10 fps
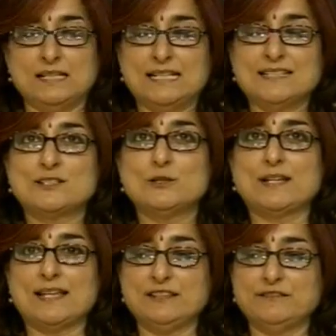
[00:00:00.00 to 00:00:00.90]
Let's
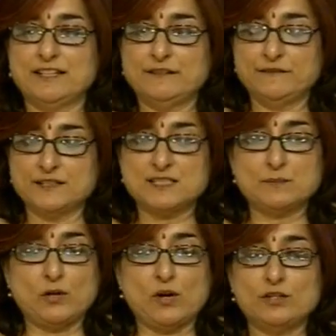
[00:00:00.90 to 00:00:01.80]
look at the very
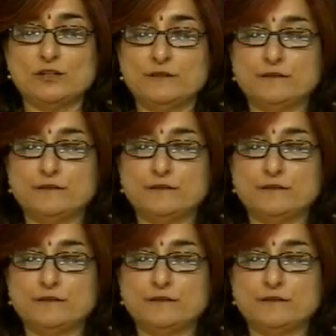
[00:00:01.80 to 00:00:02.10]
first block of